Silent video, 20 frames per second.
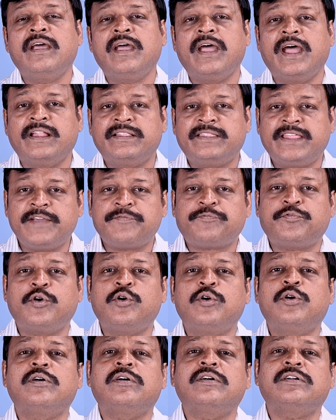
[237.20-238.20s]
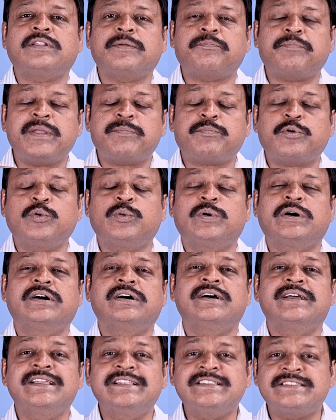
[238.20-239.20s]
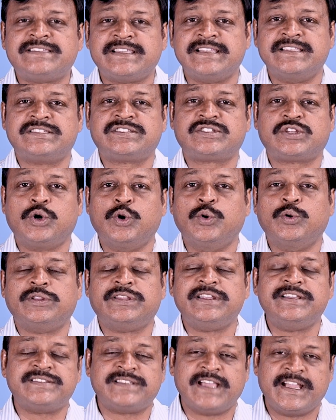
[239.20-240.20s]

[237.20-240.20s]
and therefore the people were incensed over these